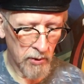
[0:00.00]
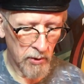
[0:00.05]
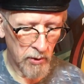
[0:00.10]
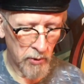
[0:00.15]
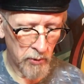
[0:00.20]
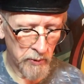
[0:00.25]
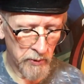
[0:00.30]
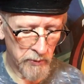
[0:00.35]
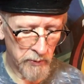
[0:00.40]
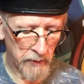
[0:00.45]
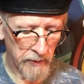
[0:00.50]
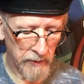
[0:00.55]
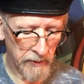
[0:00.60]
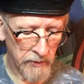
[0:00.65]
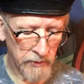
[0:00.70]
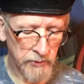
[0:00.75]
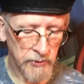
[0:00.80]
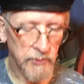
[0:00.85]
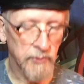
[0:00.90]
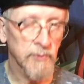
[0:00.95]
who had written
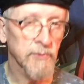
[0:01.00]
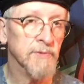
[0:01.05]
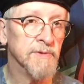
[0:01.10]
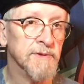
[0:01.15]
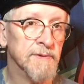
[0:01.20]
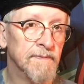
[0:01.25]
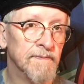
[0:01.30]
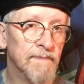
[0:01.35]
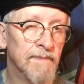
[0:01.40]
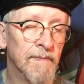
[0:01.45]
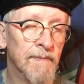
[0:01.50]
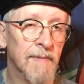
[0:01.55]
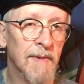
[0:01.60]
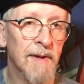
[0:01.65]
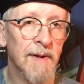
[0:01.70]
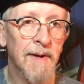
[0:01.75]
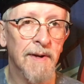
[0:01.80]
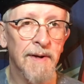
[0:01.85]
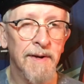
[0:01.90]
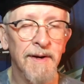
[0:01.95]
the tunes.
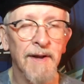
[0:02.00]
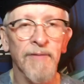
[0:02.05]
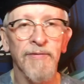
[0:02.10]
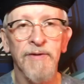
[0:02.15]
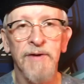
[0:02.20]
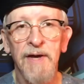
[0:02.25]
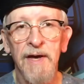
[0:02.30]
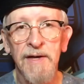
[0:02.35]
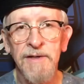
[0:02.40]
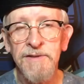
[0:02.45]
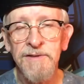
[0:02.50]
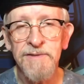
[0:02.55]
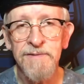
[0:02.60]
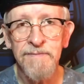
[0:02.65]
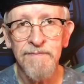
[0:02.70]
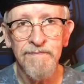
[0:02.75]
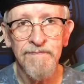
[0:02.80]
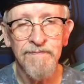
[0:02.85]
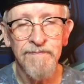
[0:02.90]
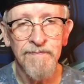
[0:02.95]
Now the guests,
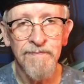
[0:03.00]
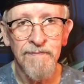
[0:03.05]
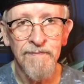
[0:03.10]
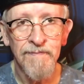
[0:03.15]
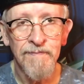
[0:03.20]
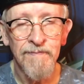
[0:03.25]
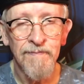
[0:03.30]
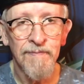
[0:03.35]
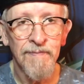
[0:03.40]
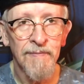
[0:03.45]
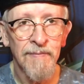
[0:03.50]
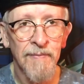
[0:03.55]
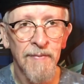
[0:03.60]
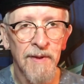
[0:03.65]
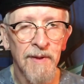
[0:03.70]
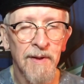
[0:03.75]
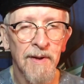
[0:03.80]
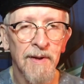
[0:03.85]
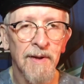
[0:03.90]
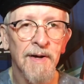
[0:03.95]

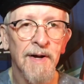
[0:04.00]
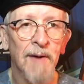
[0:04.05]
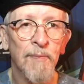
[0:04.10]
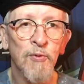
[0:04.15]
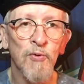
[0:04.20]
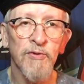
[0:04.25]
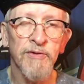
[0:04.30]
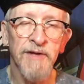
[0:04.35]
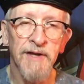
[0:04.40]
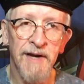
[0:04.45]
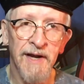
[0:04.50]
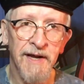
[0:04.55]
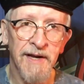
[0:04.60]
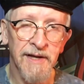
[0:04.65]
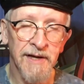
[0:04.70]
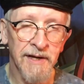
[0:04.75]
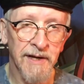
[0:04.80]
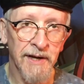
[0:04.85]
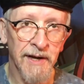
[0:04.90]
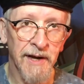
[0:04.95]
a couple of
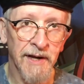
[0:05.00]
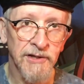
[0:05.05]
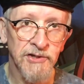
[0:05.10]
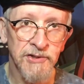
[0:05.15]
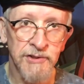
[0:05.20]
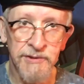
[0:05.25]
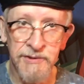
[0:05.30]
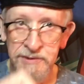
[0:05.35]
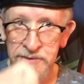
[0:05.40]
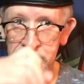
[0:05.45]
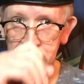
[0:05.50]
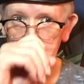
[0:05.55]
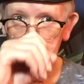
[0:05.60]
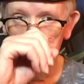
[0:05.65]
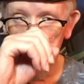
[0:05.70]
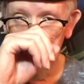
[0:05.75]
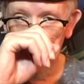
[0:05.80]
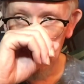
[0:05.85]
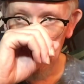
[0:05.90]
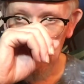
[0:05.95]
Canadian connections.
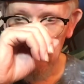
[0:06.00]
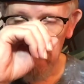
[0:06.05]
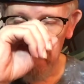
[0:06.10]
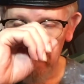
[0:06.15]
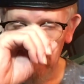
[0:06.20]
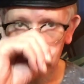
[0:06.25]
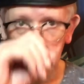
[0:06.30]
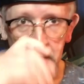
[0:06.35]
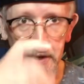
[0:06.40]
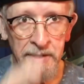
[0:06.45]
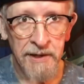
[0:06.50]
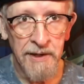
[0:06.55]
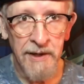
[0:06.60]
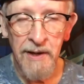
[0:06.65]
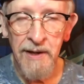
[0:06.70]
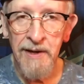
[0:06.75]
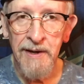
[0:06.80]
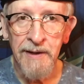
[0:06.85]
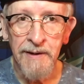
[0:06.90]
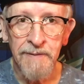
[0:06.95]
Katie
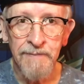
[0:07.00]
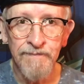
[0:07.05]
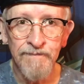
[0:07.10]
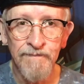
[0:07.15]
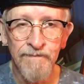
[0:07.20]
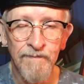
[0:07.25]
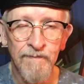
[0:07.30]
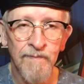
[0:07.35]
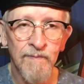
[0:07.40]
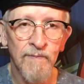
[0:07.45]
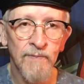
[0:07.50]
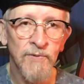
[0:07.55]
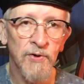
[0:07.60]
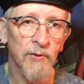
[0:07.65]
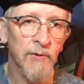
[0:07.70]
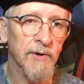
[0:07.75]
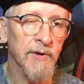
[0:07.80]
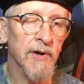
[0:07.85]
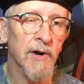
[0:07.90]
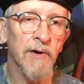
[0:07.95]
Lang.
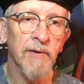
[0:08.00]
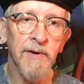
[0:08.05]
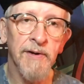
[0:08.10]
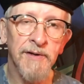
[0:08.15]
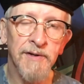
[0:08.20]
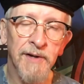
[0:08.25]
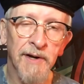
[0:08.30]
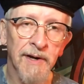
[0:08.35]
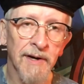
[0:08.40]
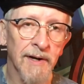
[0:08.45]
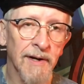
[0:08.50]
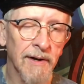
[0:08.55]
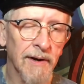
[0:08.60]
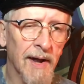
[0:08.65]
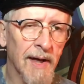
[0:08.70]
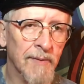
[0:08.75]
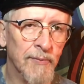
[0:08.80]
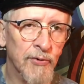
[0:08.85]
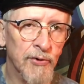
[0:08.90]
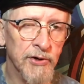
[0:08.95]
Tony had already done a
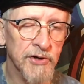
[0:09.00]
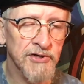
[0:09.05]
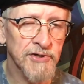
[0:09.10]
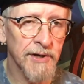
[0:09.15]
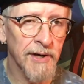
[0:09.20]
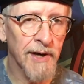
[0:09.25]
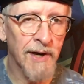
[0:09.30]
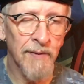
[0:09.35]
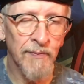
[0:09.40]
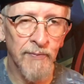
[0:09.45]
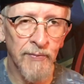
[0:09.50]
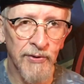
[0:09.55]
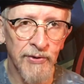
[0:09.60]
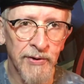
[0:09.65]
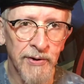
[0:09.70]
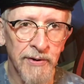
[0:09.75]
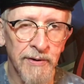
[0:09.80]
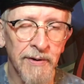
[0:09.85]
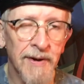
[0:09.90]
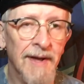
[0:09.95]
collaboration album with
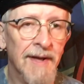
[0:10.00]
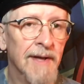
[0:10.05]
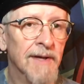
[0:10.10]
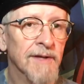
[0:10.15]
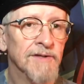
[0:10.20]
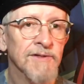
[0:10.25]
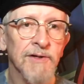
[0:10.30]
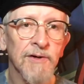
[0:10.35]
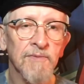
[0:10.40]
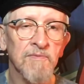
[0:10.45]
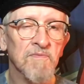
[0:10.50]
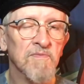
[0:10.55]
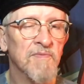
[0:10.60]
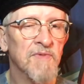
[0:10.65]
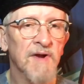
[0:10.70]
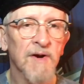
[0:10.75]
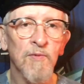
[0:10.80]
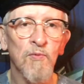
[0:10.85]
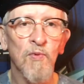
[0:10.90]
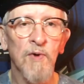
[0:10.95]
her, so
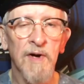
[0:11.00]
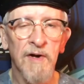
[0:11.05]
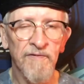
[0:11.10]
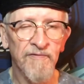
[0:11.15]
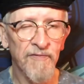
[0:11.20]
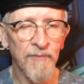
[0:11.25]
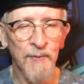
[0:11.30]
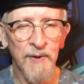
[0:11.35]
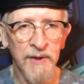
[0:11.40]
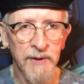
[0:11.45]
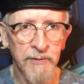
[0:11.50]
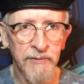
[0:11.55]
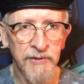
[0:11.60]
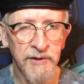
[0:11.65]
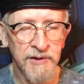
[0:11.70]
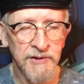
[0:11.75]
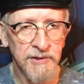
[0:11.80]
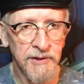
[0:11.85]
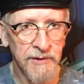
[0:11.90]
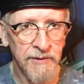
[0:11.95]
they're well familiar with
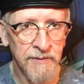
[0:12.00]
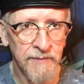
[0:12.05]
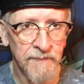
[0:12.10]
each other.